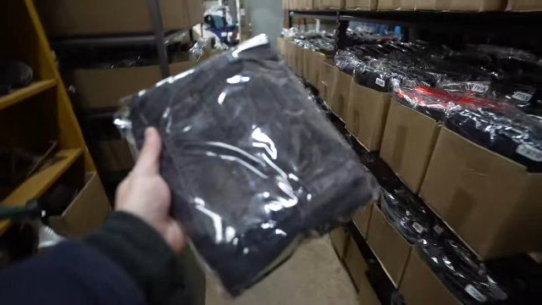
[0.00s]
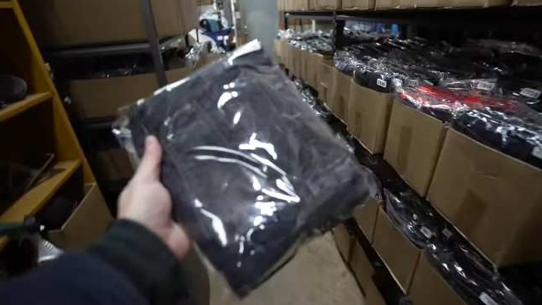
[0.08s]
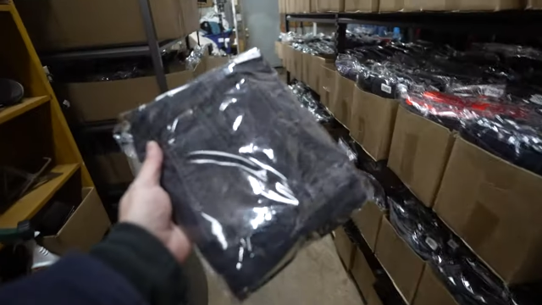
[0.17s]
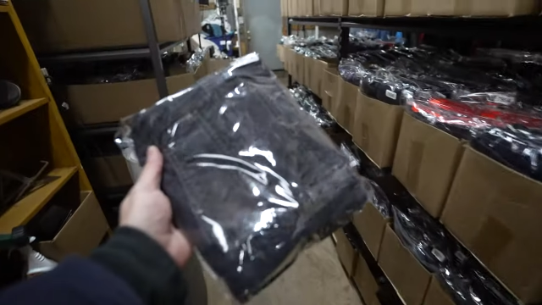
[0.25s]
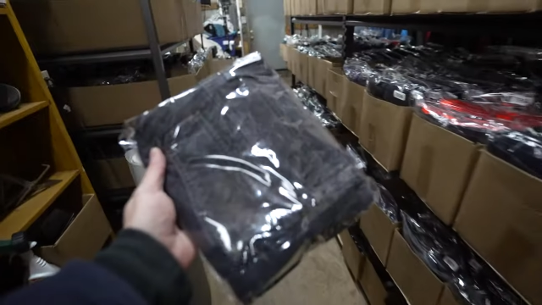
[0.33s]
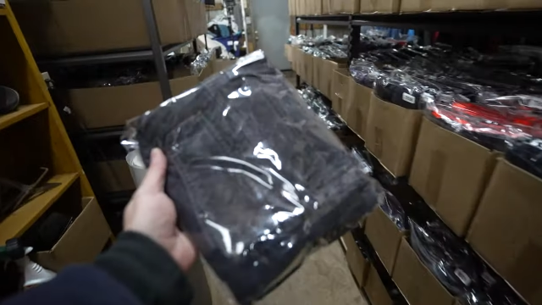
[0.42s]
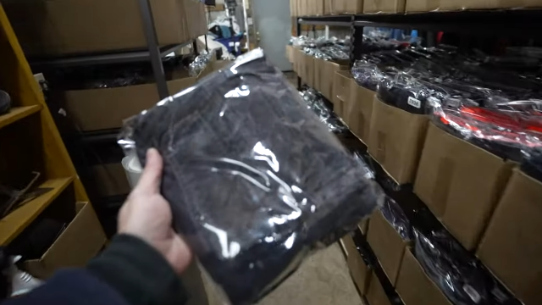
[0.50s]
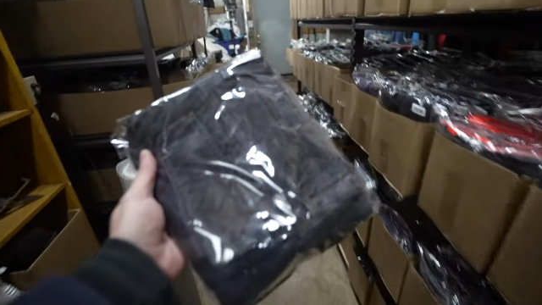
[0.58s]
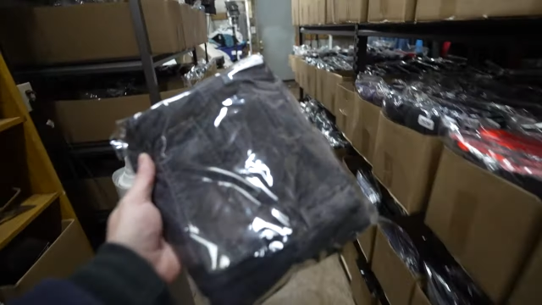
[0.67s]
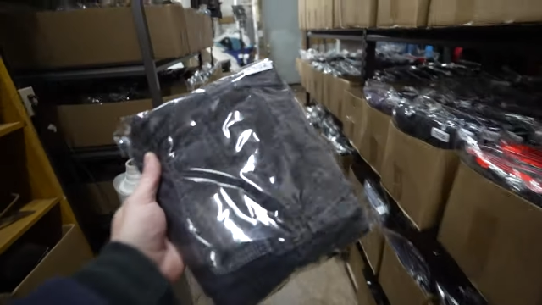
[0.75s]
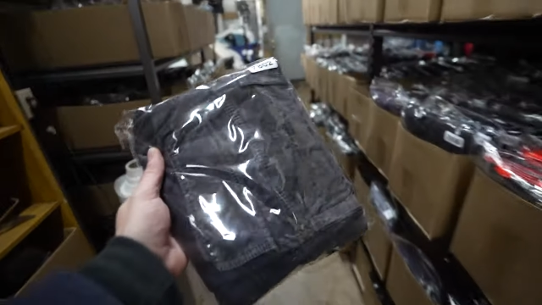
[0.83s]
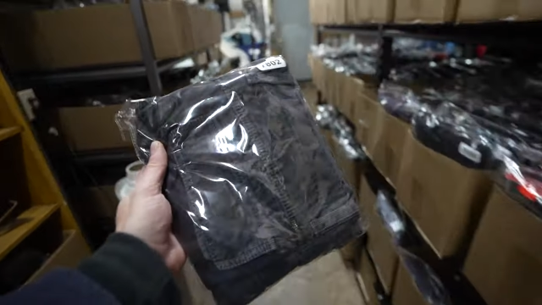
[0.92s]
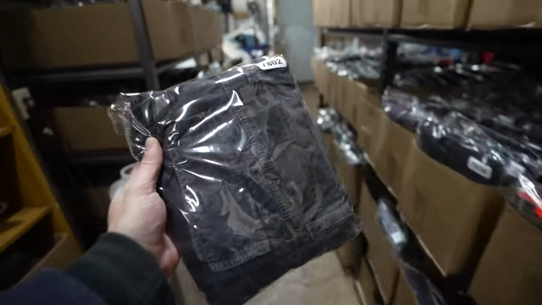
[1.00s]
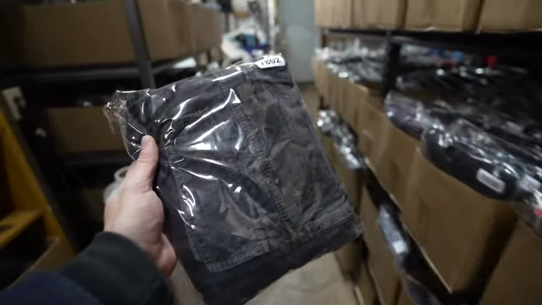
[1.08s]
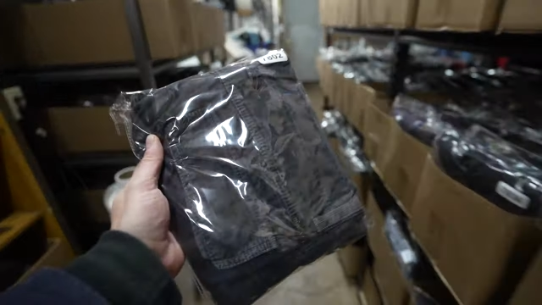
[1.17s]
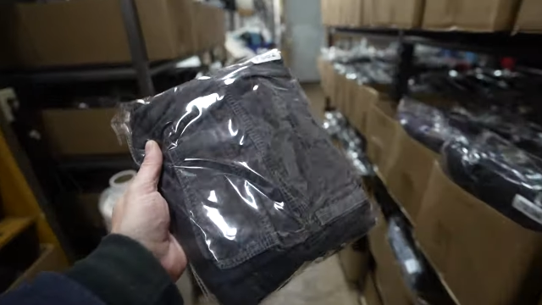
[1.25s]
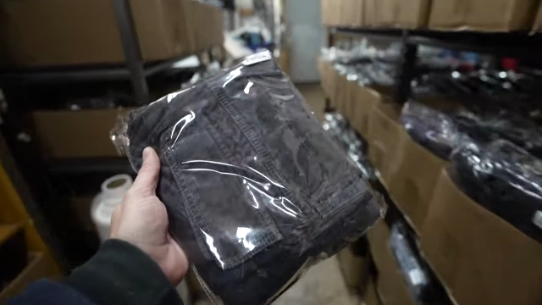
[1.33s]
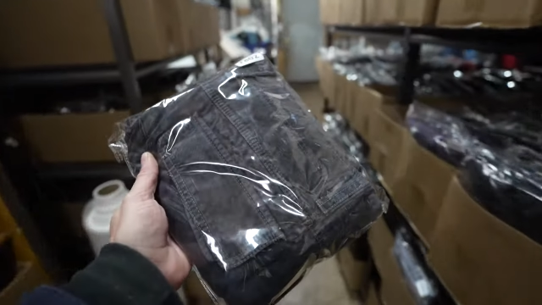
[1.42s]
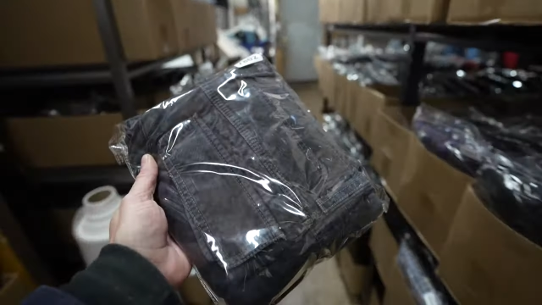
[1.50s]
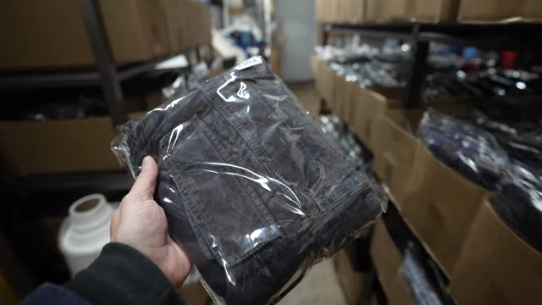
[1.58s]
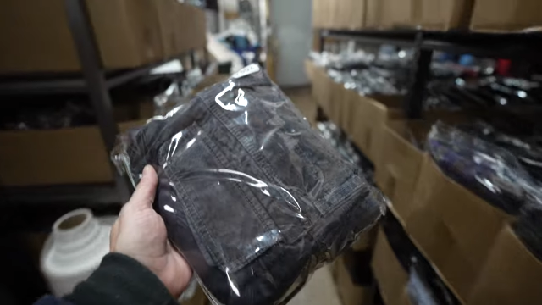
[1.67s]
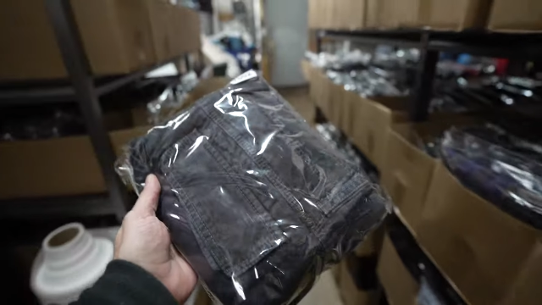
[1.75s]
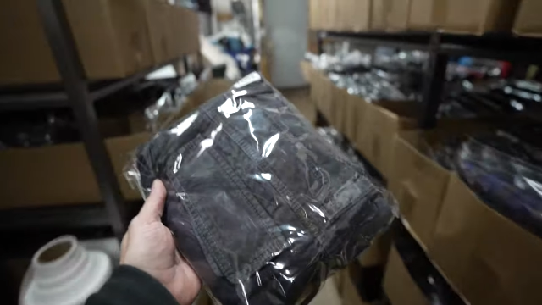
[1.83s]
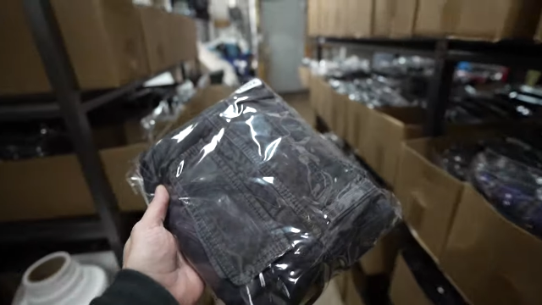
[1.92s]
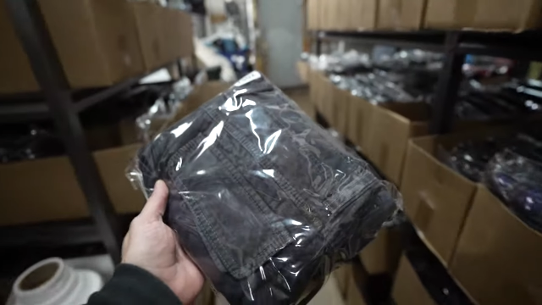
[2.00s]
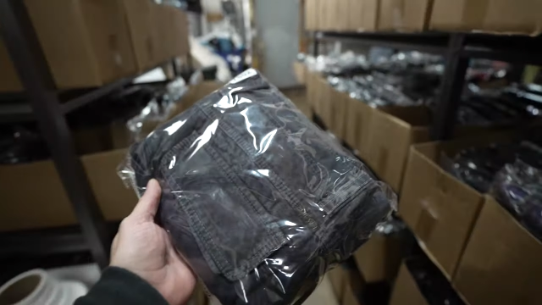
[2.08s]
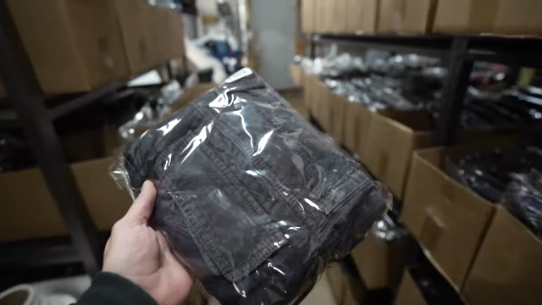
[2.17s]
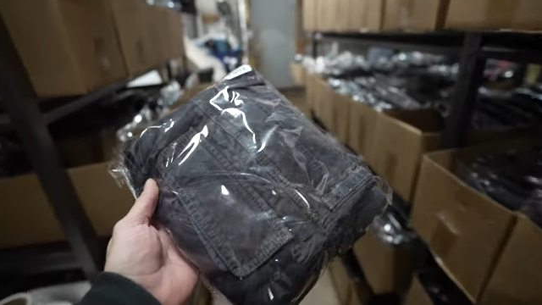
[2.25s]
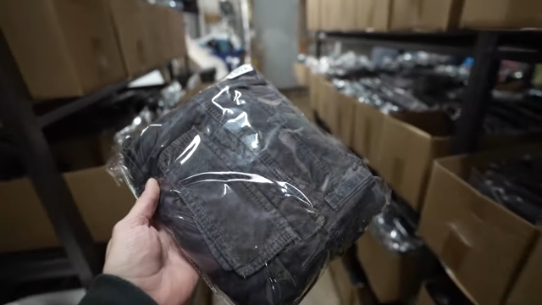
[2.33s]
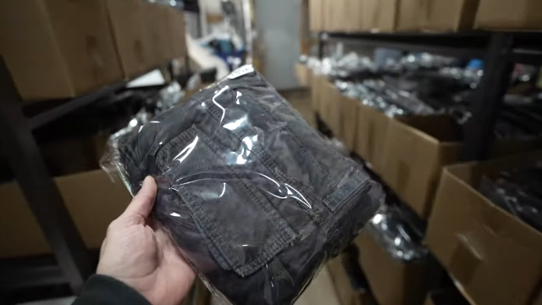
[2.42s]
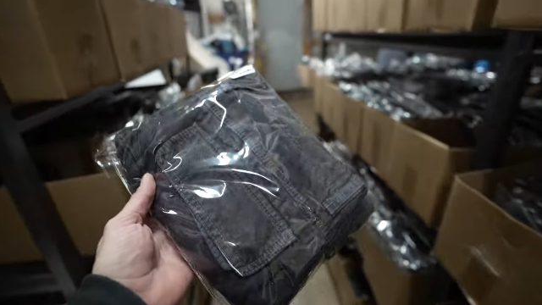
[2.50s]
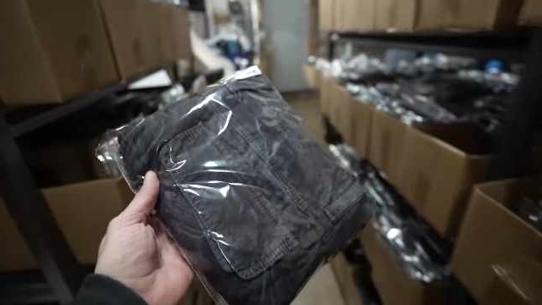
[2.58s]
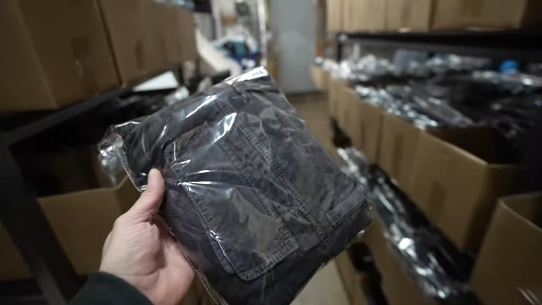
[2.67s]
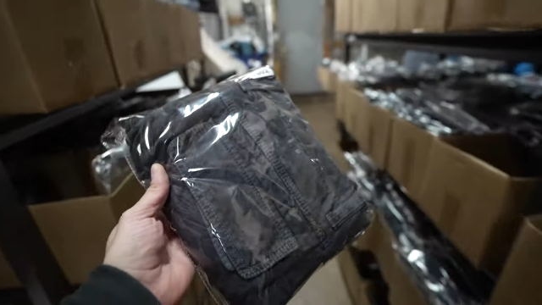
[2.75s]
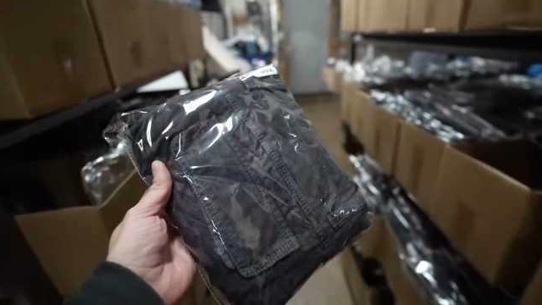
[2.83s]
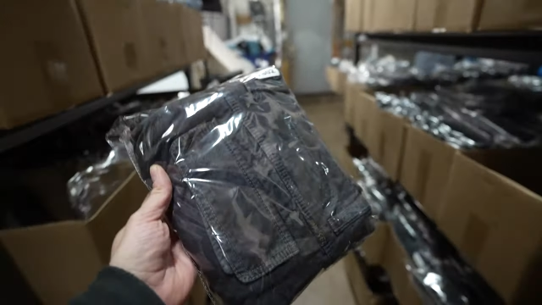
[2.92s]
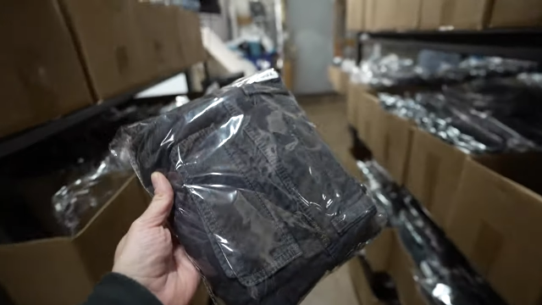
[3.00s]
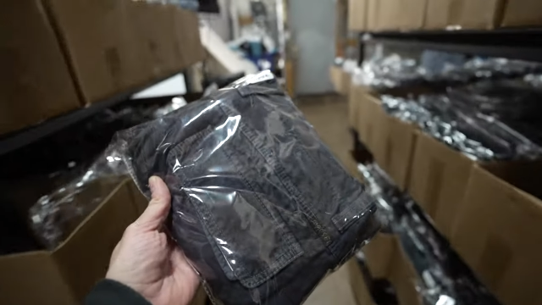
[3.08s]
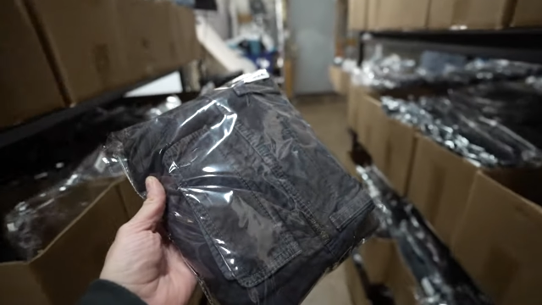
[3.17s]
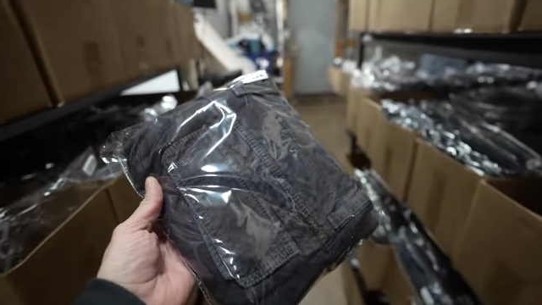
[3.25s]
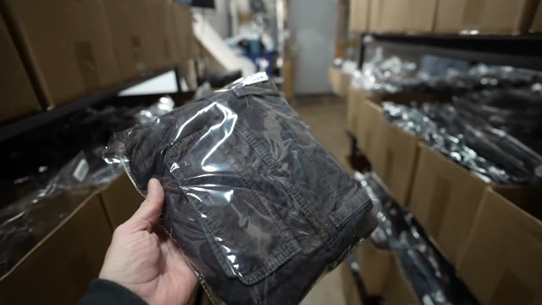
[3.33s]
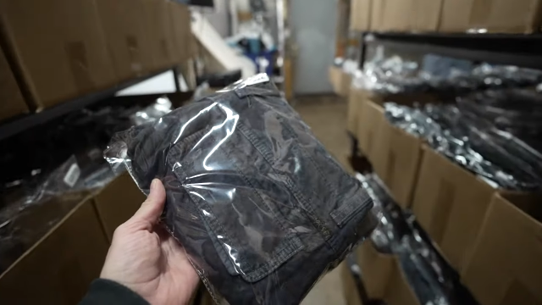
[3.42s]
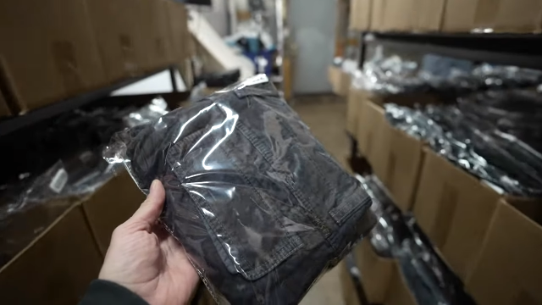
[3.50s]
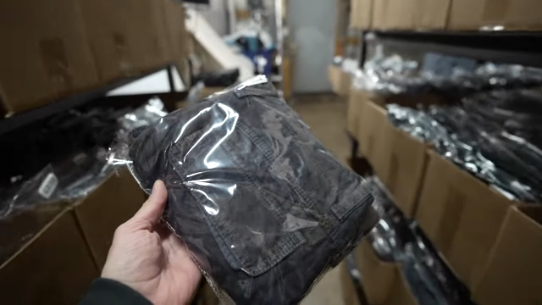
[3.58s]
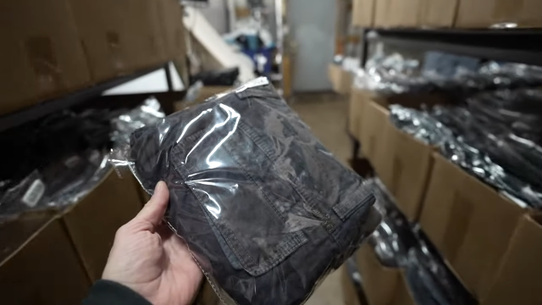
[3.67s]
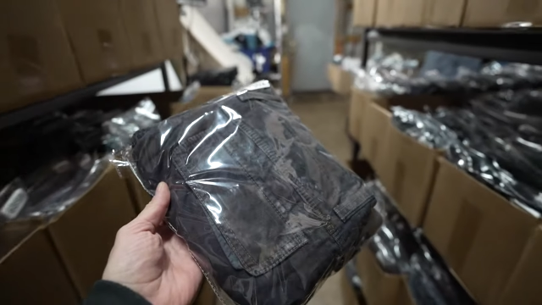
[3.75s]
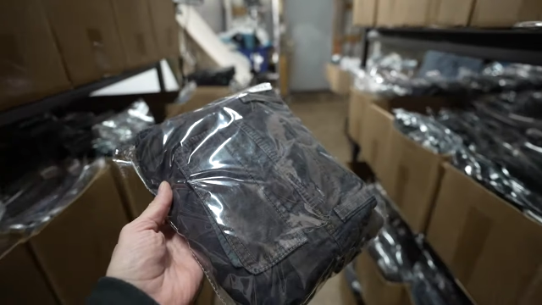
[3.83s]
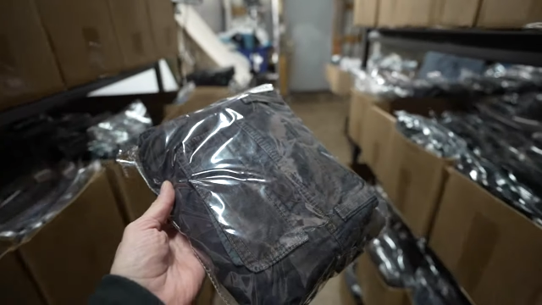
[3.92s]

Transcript: (no speaker visible)